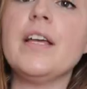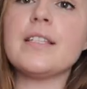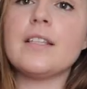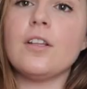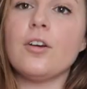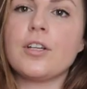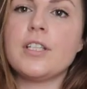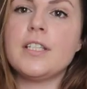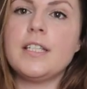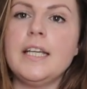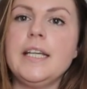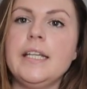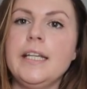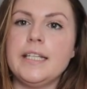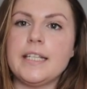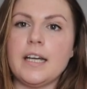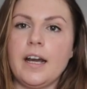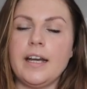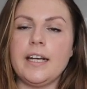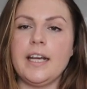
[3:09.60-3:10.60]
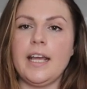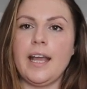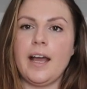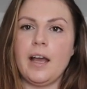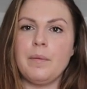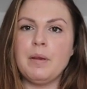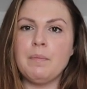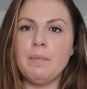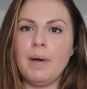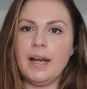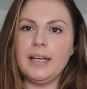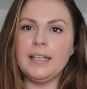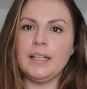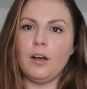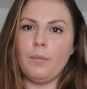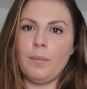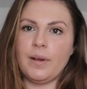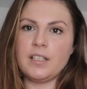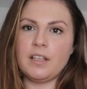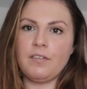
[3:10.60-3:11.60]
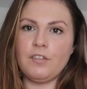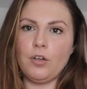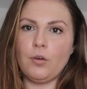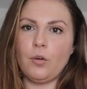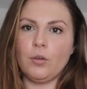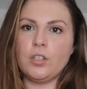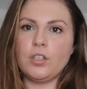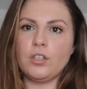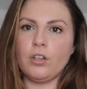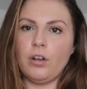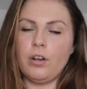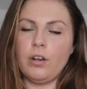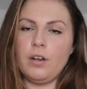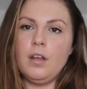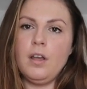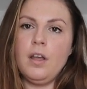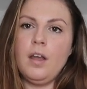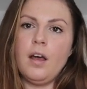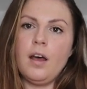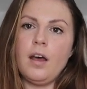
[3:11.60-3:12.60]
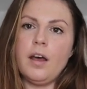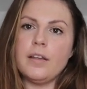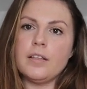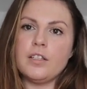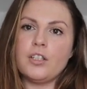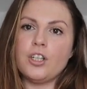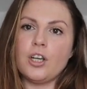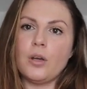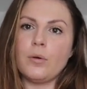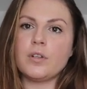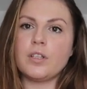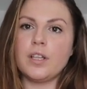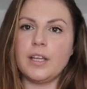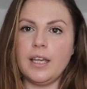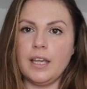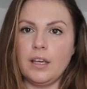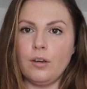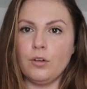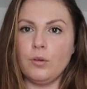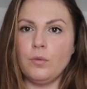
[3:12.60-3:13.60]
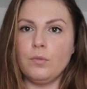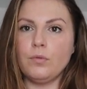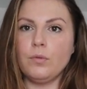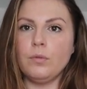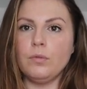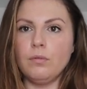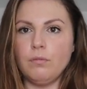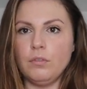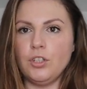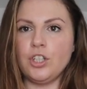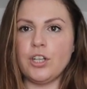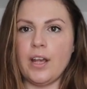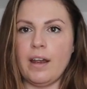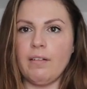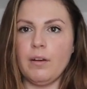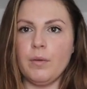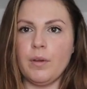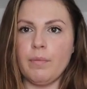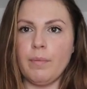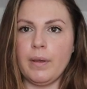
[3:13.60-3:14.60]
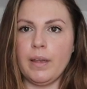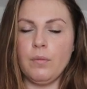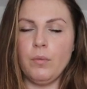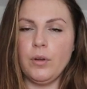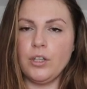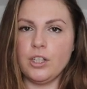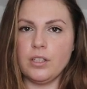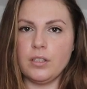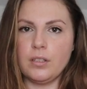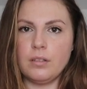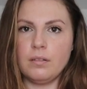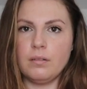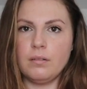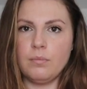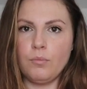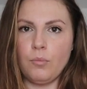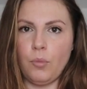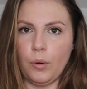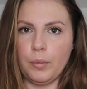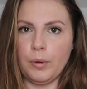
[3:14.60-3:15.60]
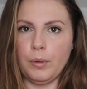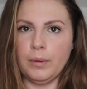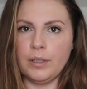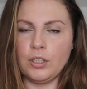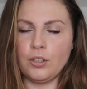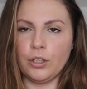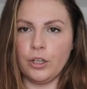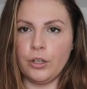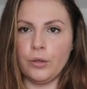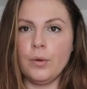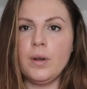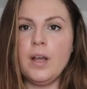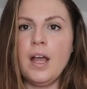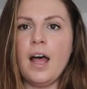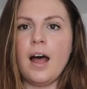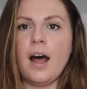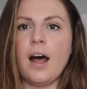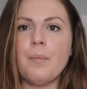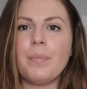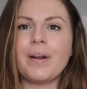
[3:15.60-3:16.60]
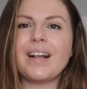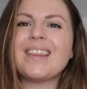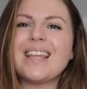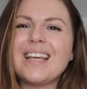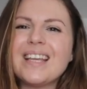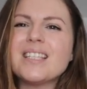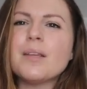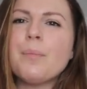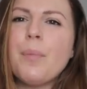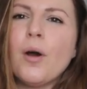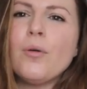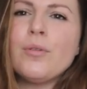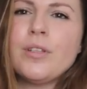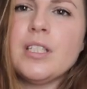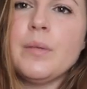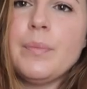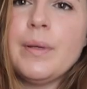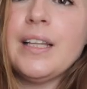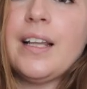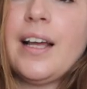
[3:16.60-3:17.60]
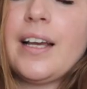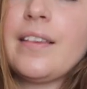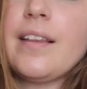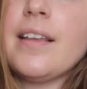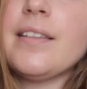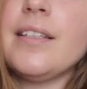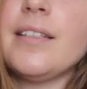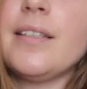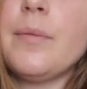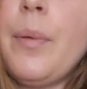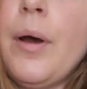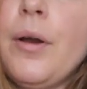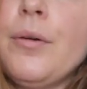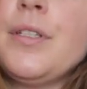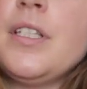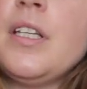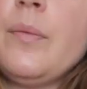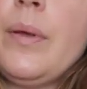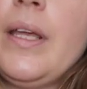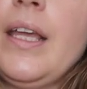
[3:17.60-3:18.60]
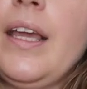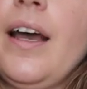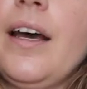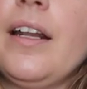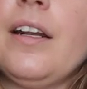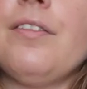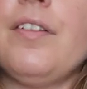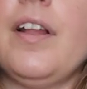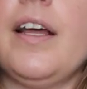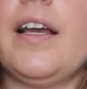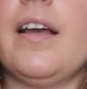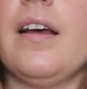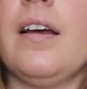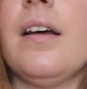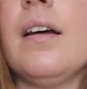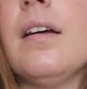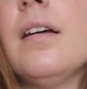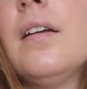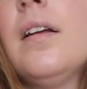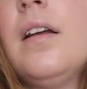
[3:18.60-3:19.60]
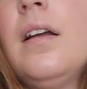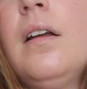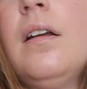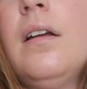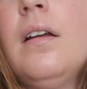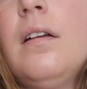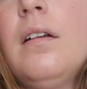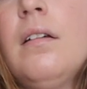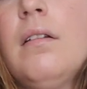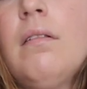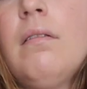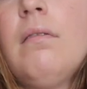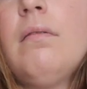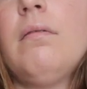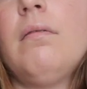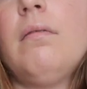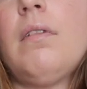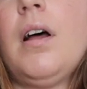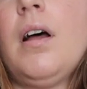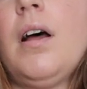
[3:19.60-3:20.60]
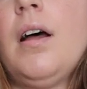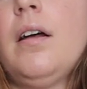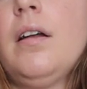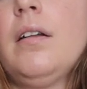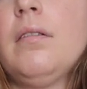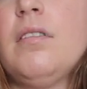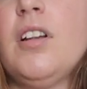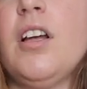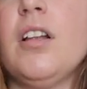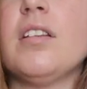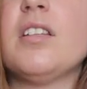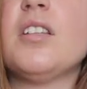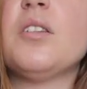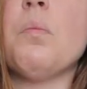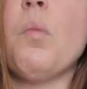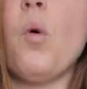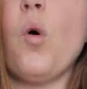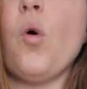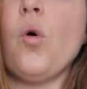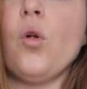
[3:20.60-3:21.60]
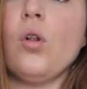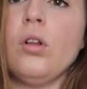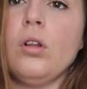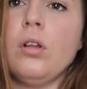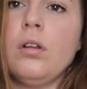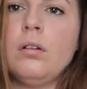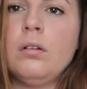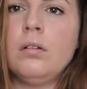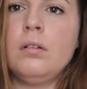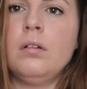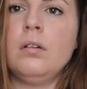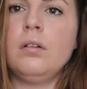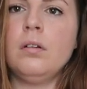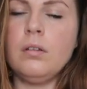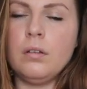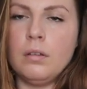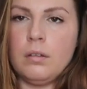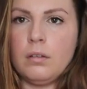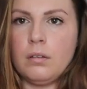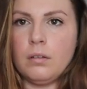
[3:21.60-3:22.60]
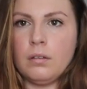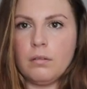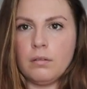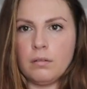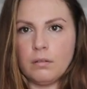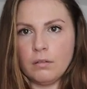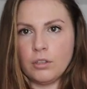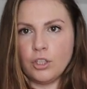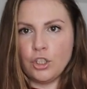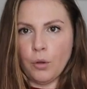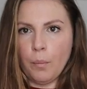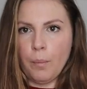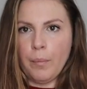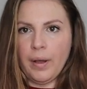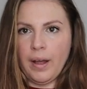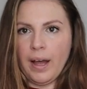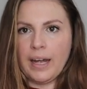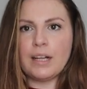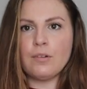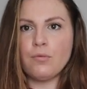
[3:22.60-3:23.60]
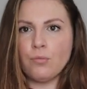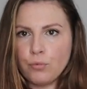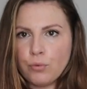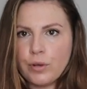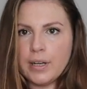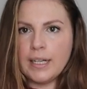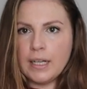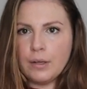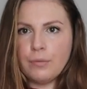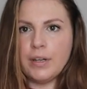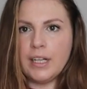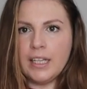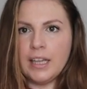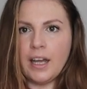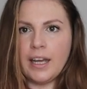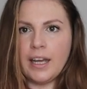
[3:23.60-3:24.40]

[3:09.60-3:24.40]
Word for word: This looks teeny tiny. I mean, Milo, my seven-year-old son, has joked that he could share it with me, which is probably true. Uh, but I think it's supposed to be like this. It's supposed to be kind of like a a, a small jumper. I really, really